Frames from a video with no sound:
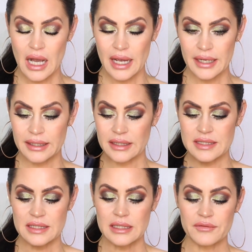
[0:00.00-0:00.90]
I
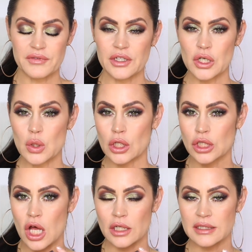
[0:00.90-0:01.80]
did a video a
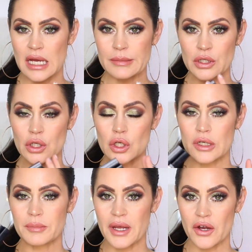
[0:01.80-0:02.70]
long time ago
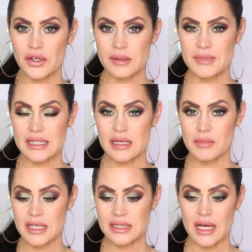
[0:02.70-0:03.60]
comparing them side
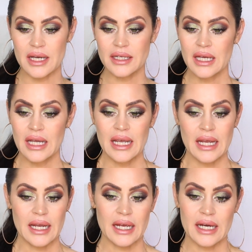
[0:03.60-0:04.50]
by side,
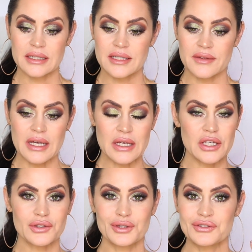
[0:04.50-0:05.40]
and
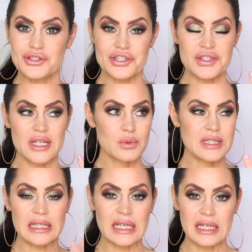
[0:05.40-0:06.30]
it was
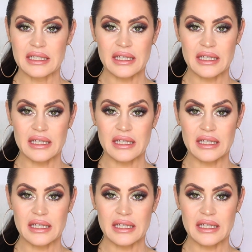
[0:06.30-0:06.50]
uncanny.